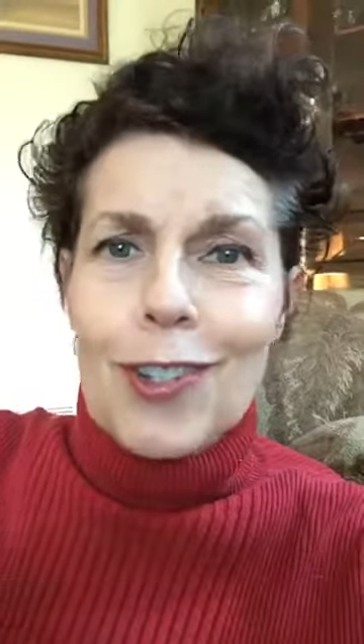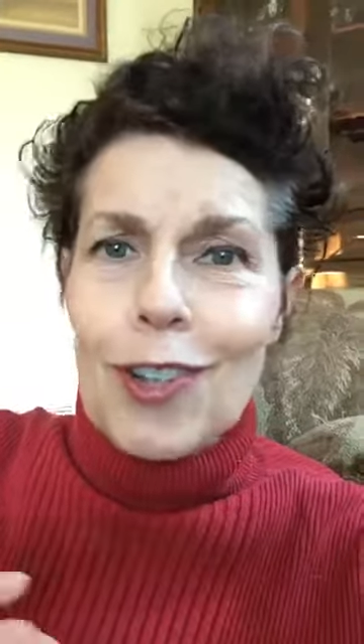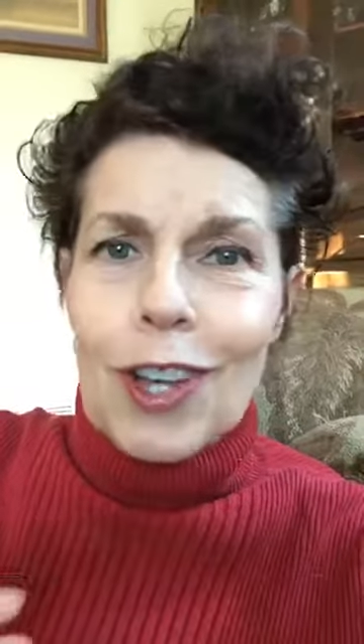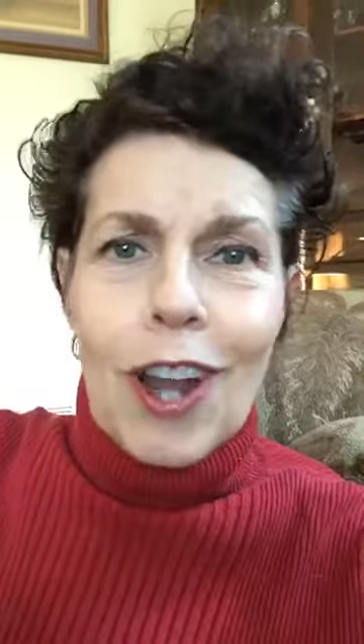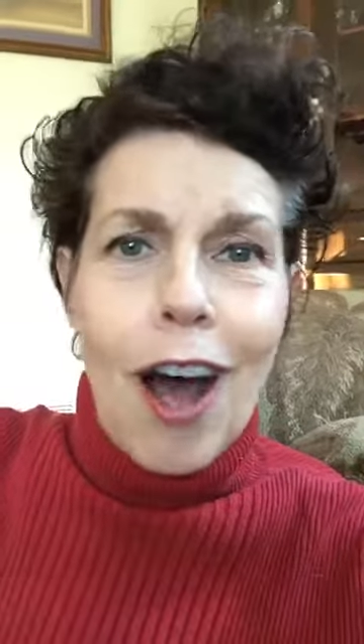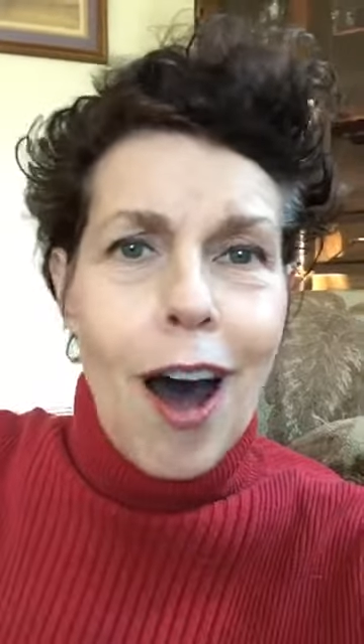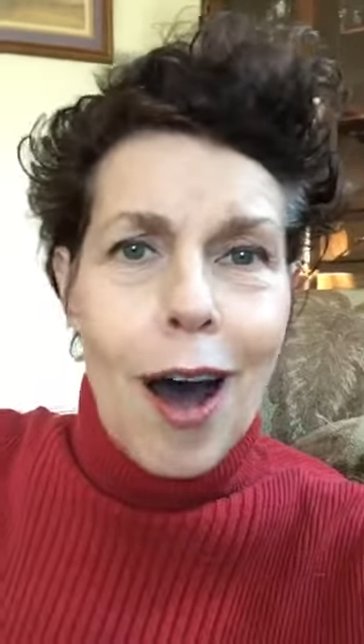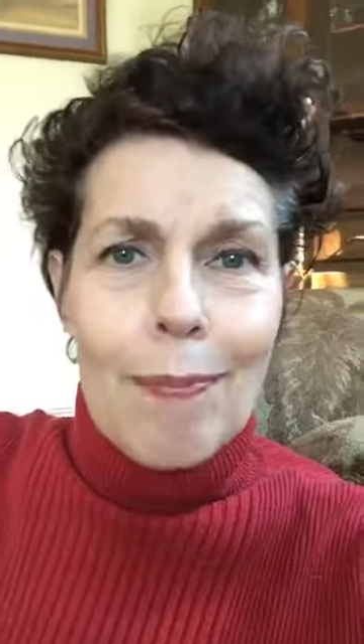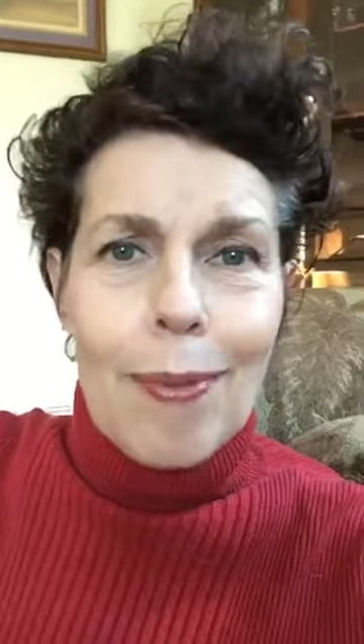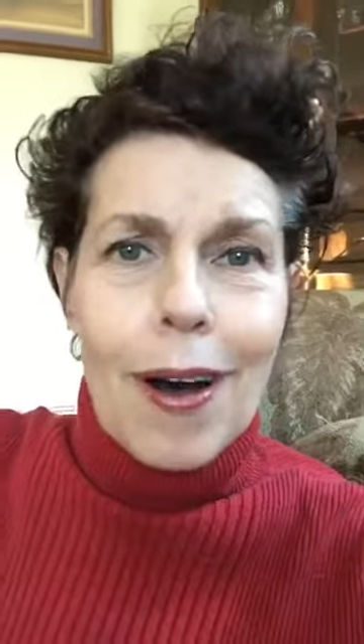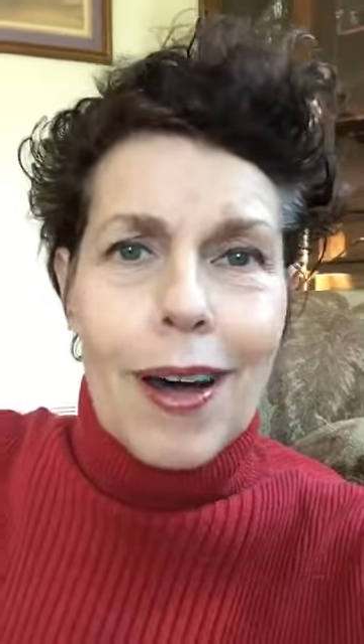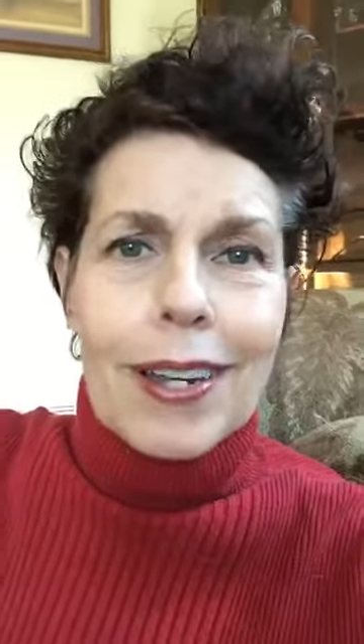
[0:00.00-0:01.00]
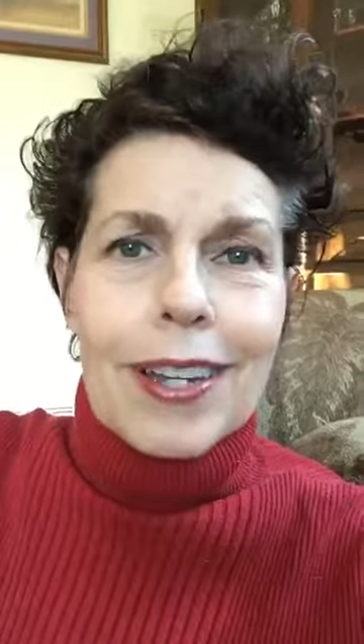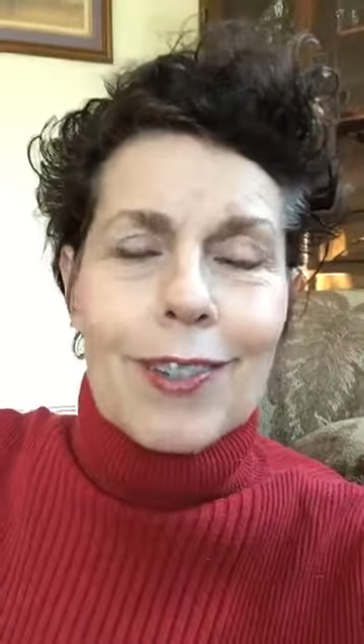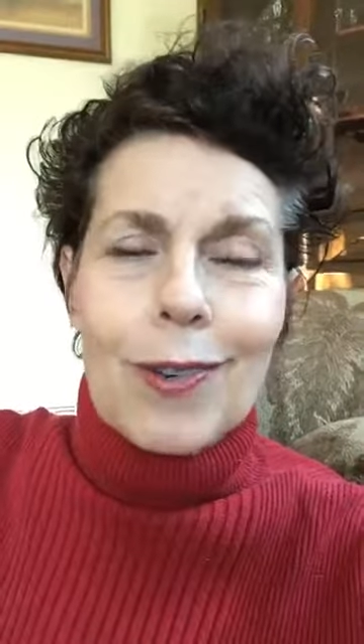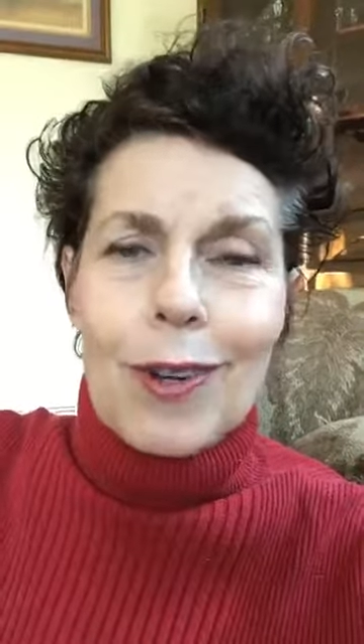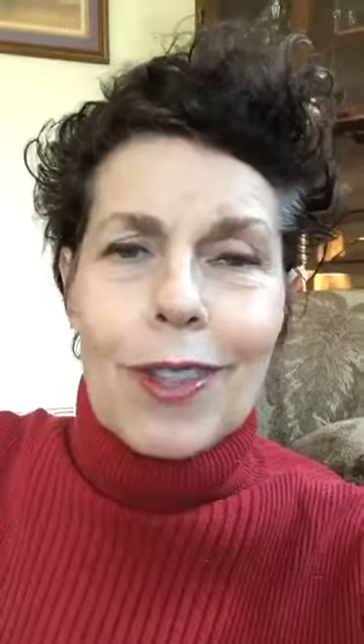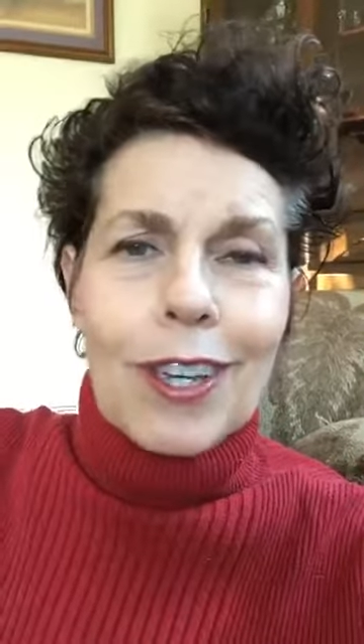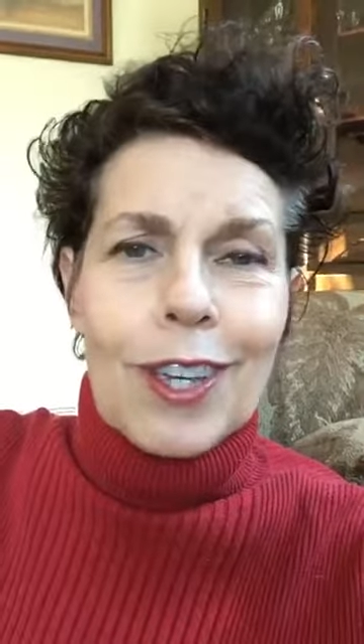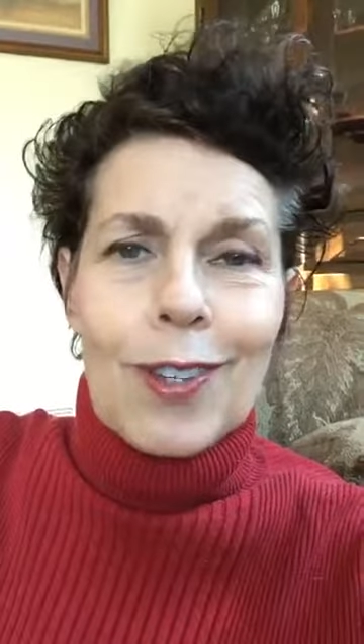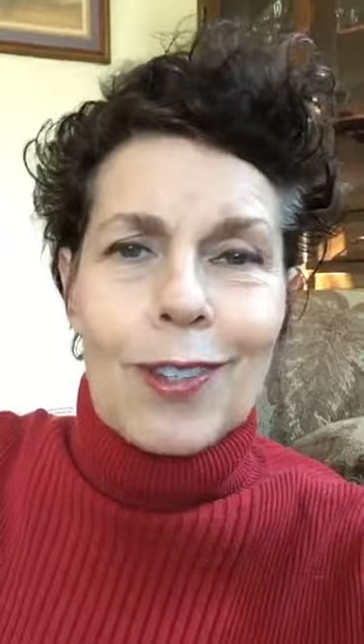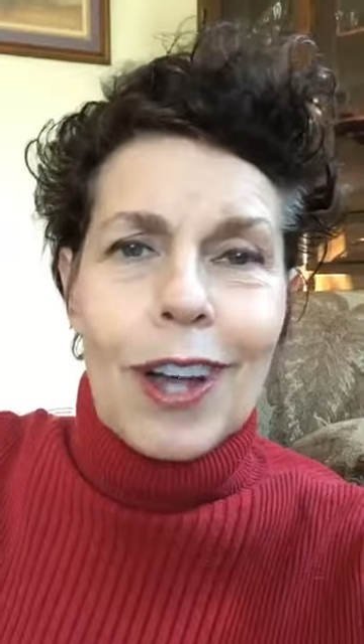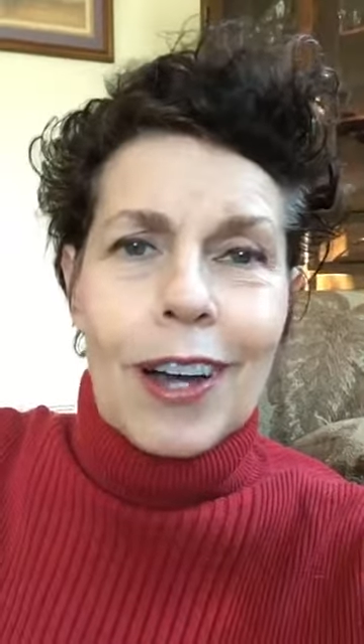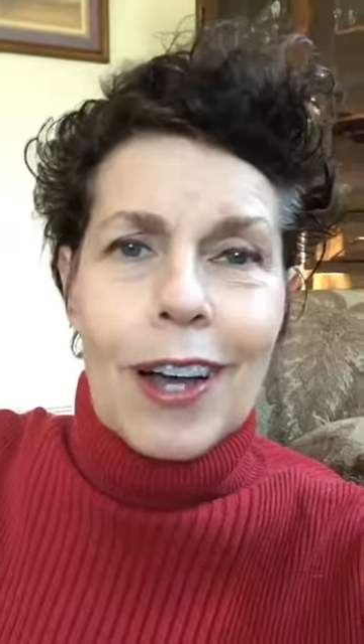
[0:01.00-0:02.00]
You can hop on at
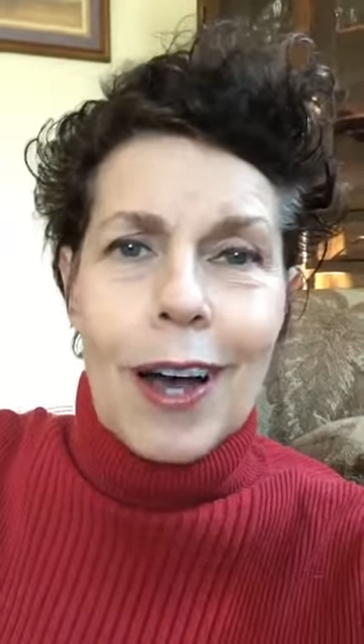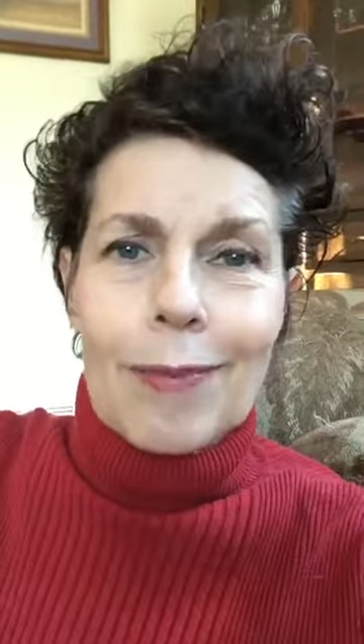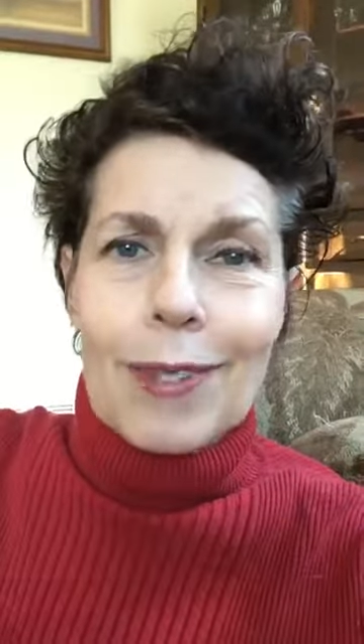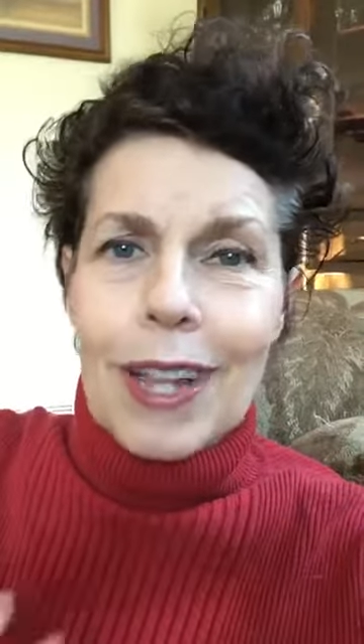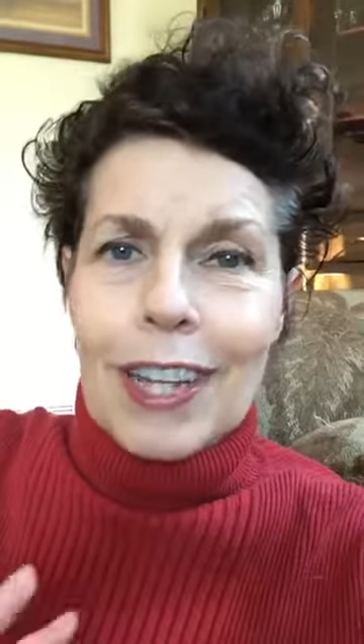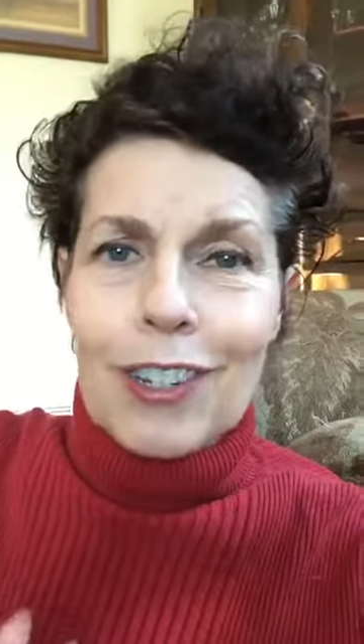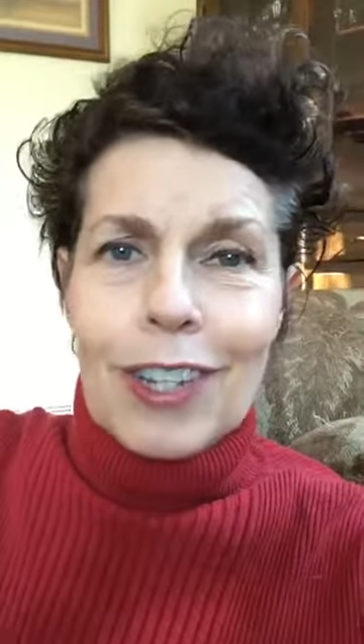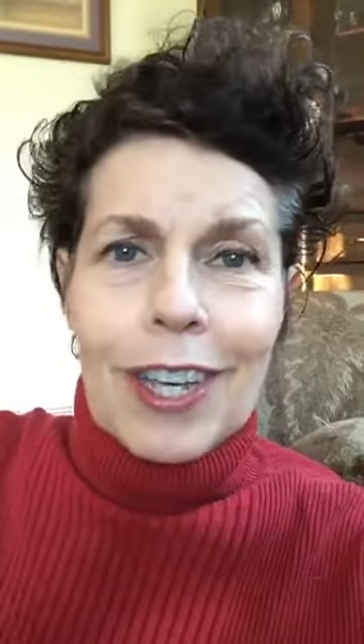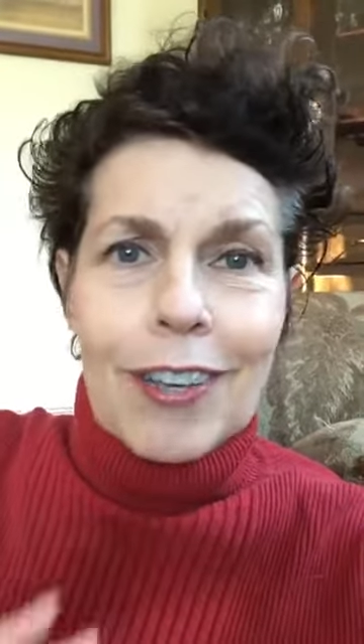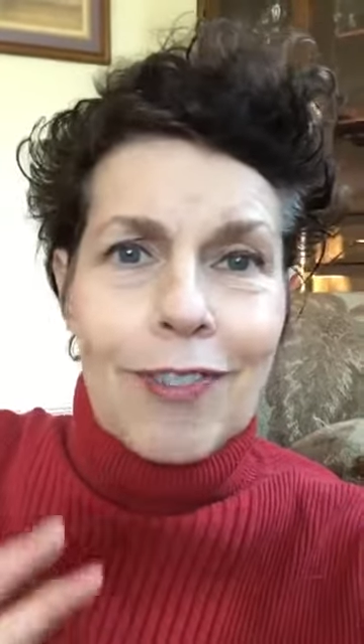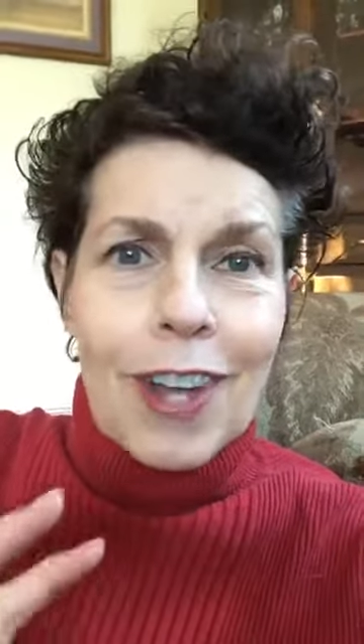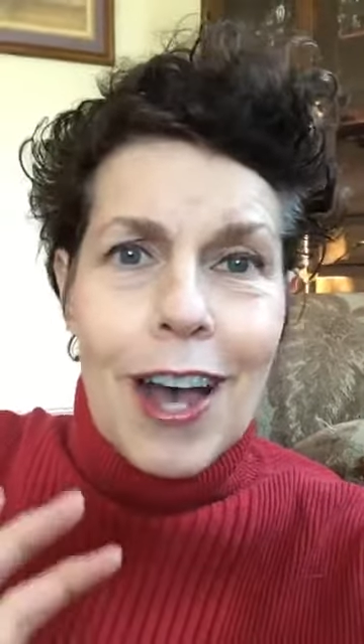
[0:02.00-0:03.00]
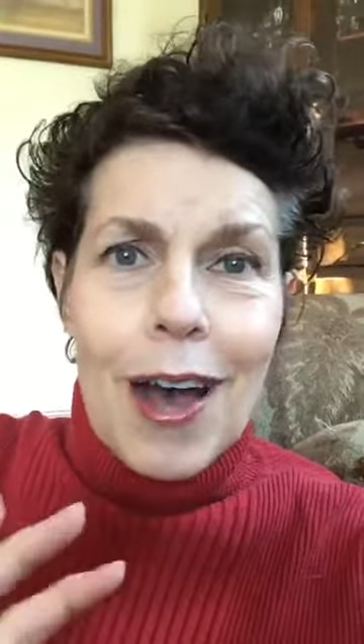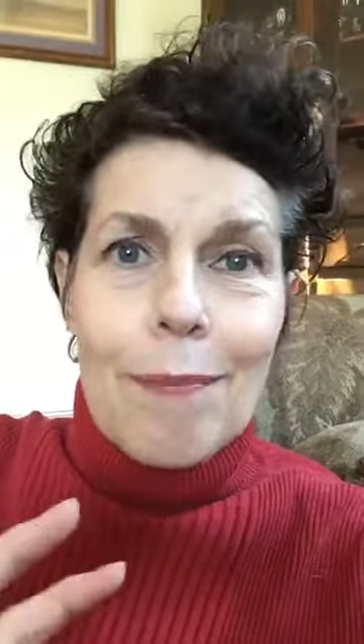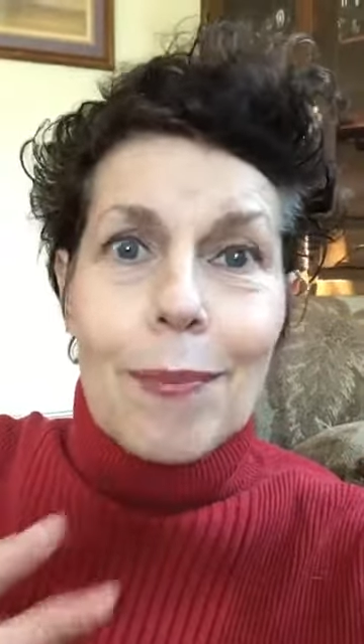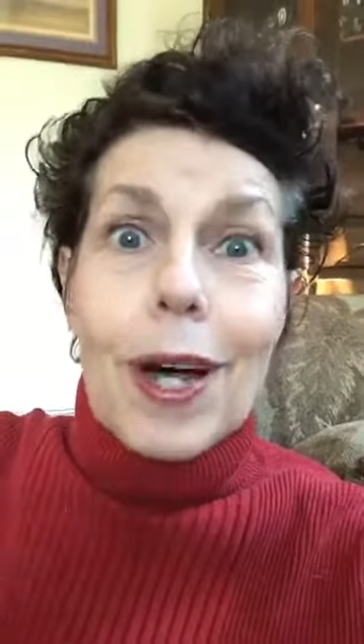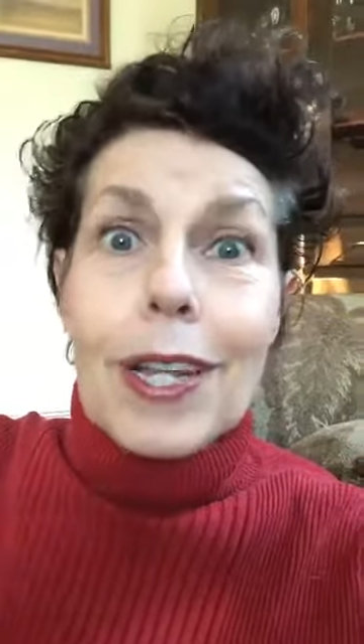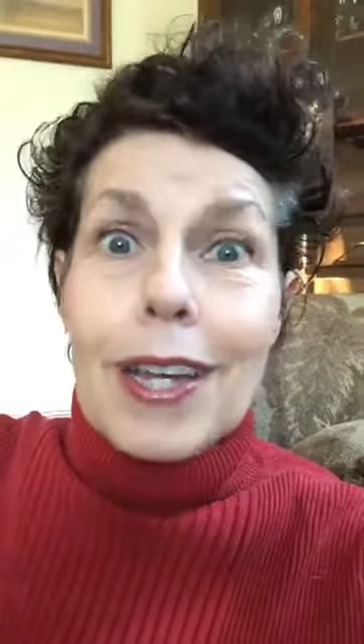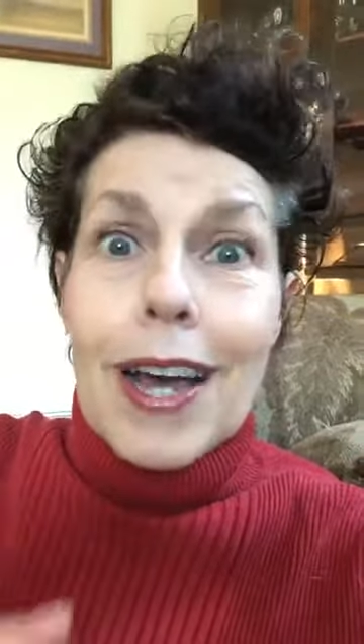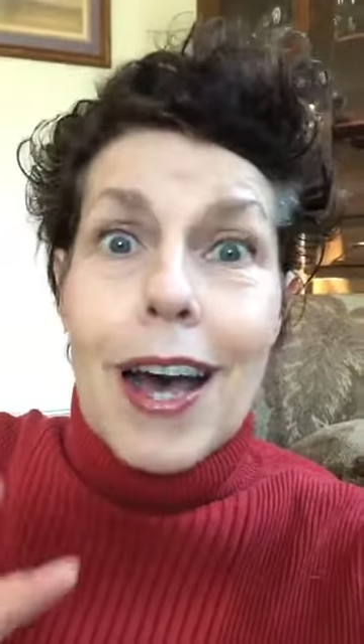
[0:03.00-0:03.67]
dorothycoon.com/gift, but